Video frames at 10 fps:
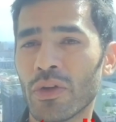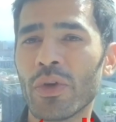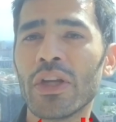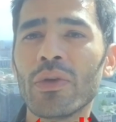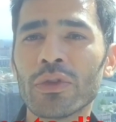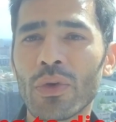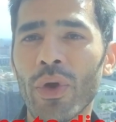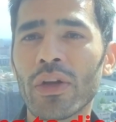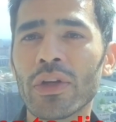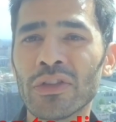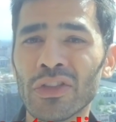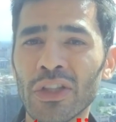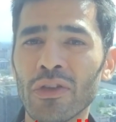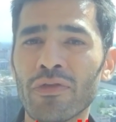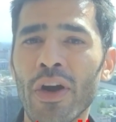and when he was going and
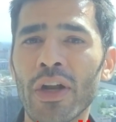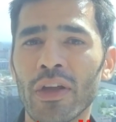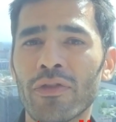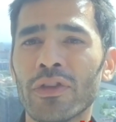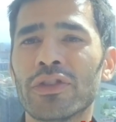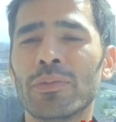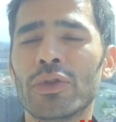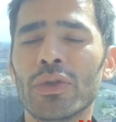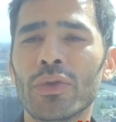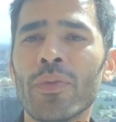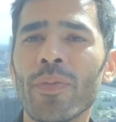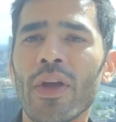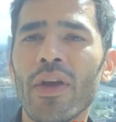seeking funding for Zip2,